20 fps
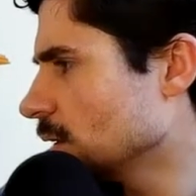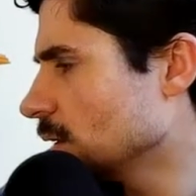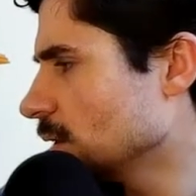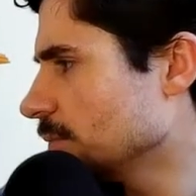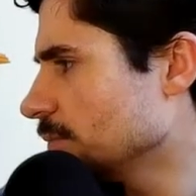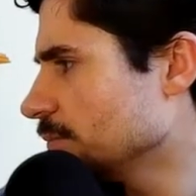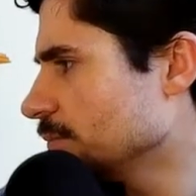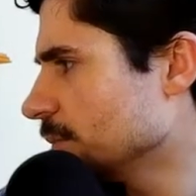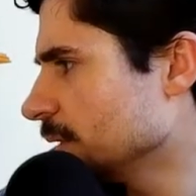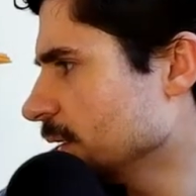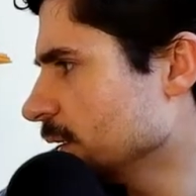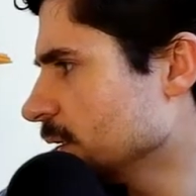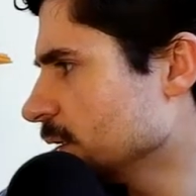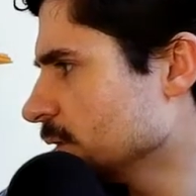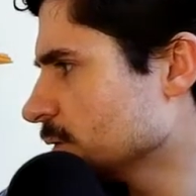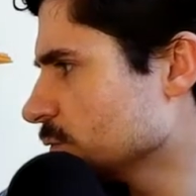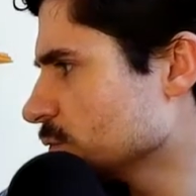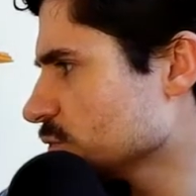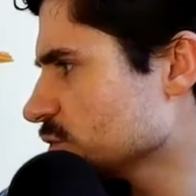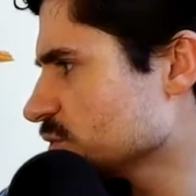begin to
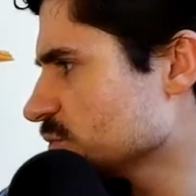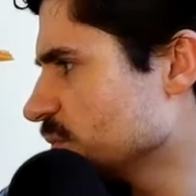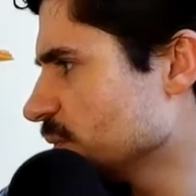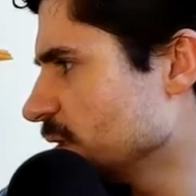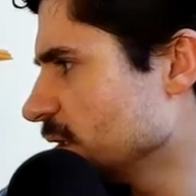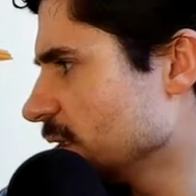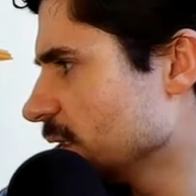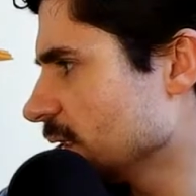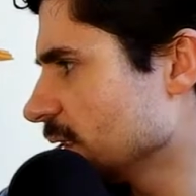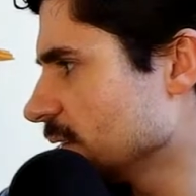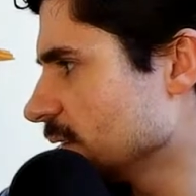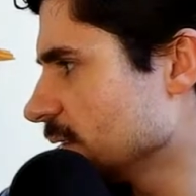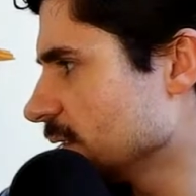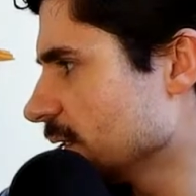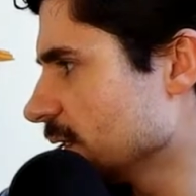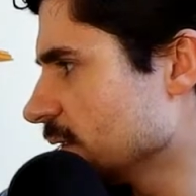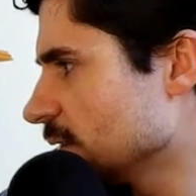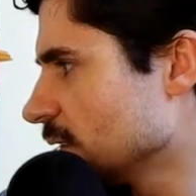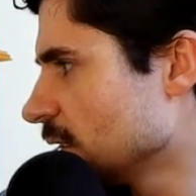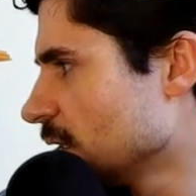speak, and then
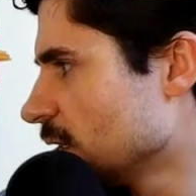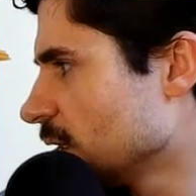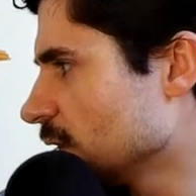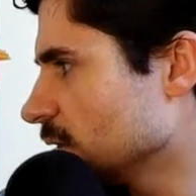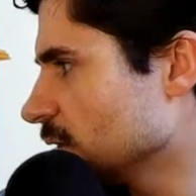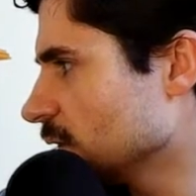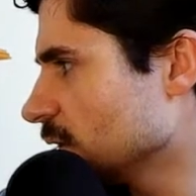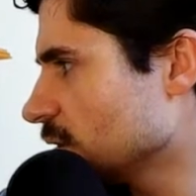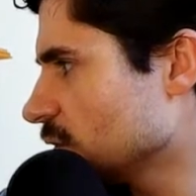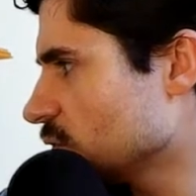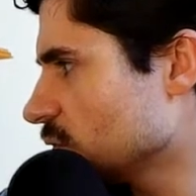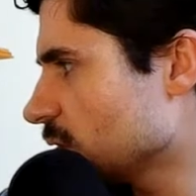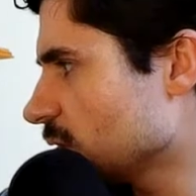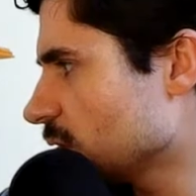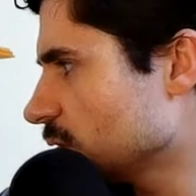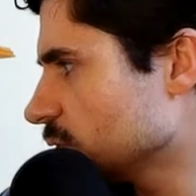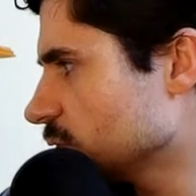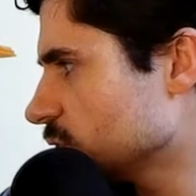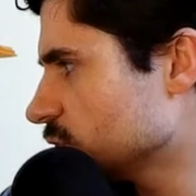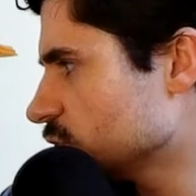the crowd
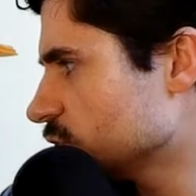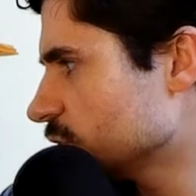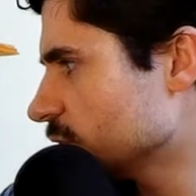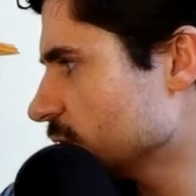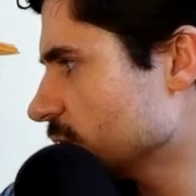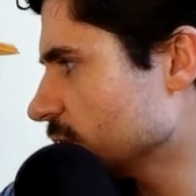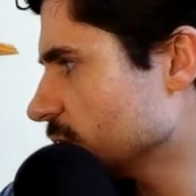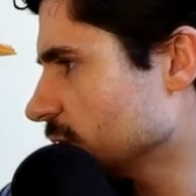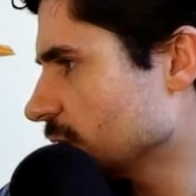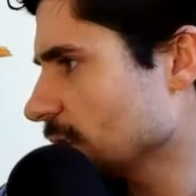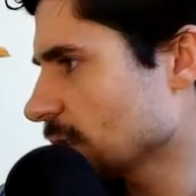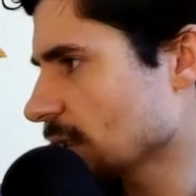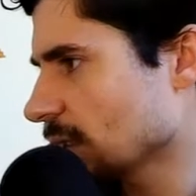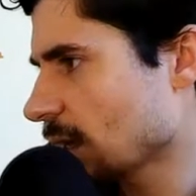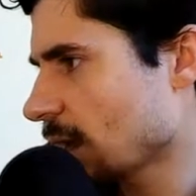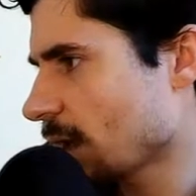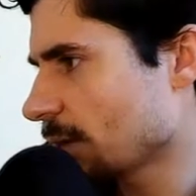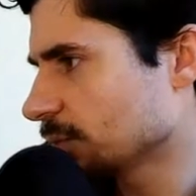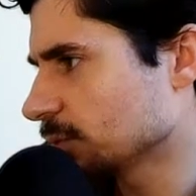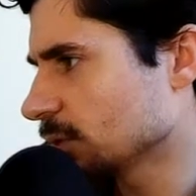cheered and
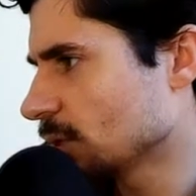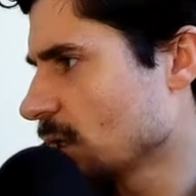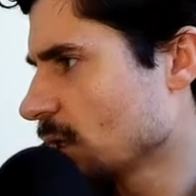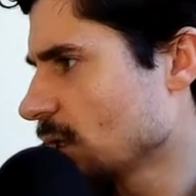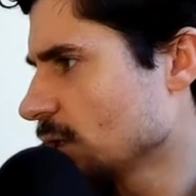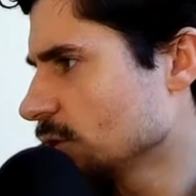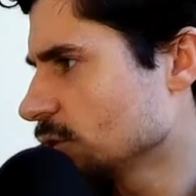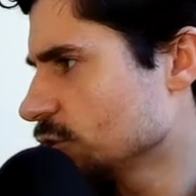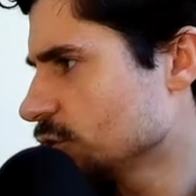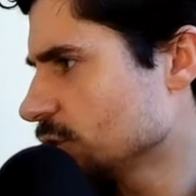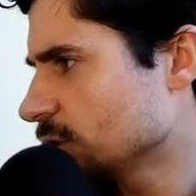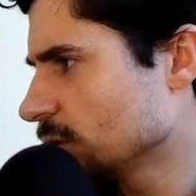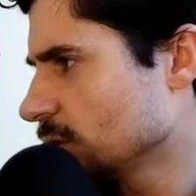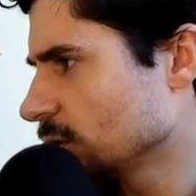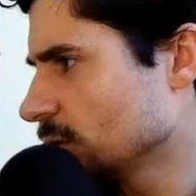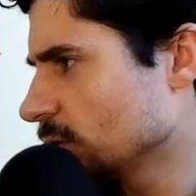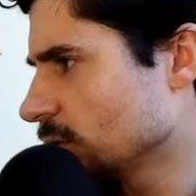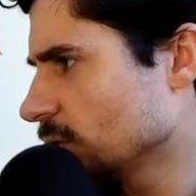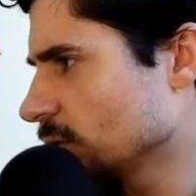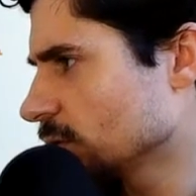clapped. She
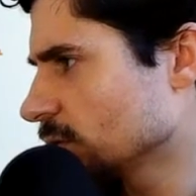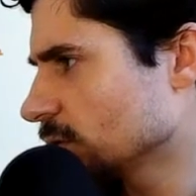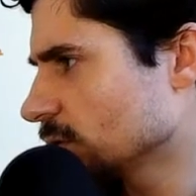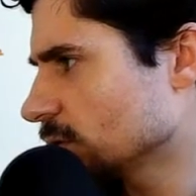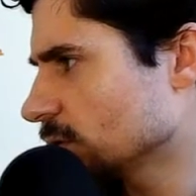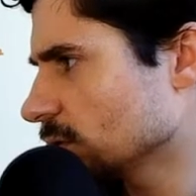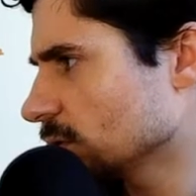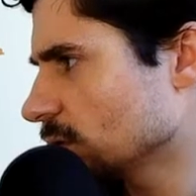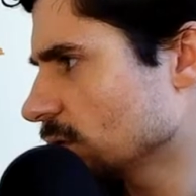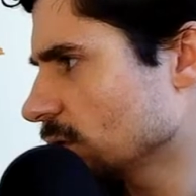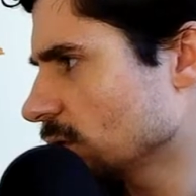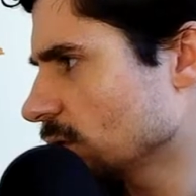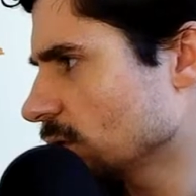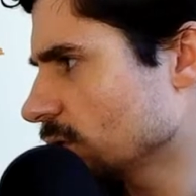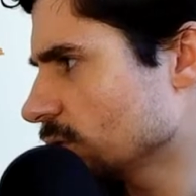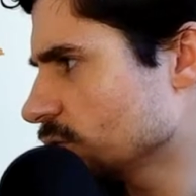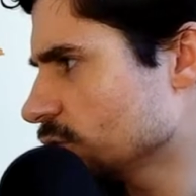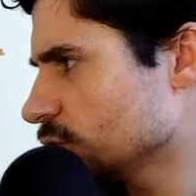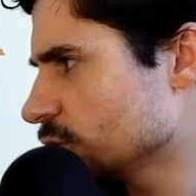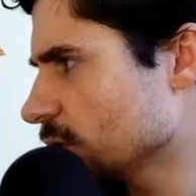turned her
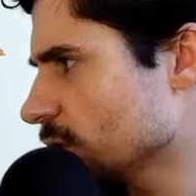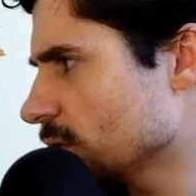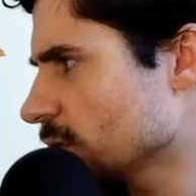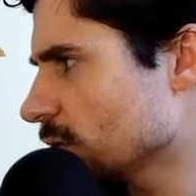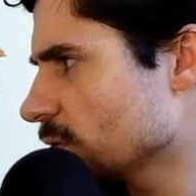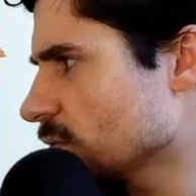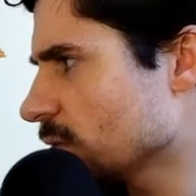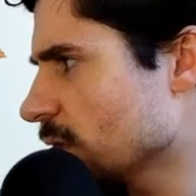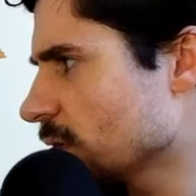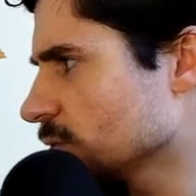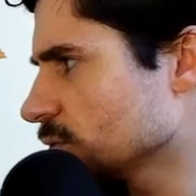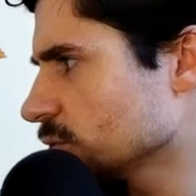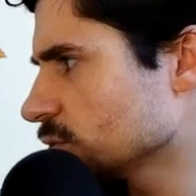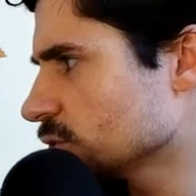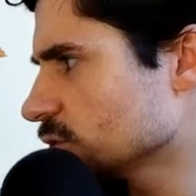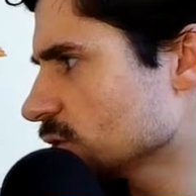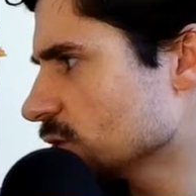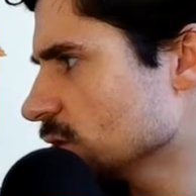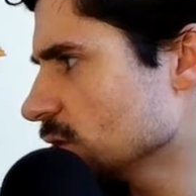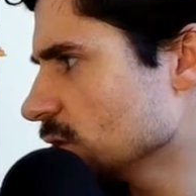chair around to
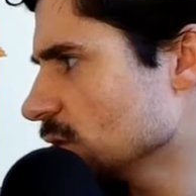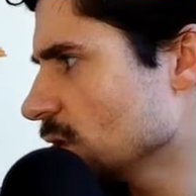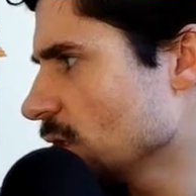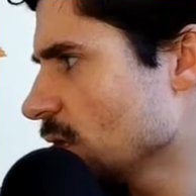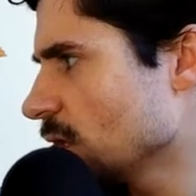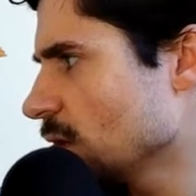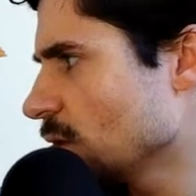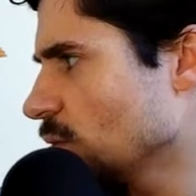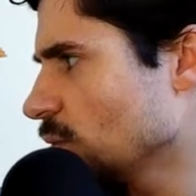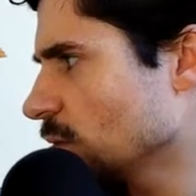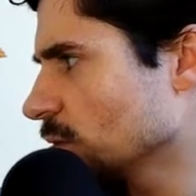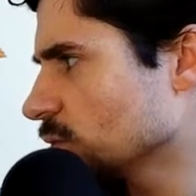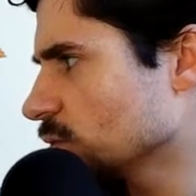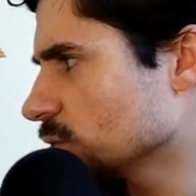see what was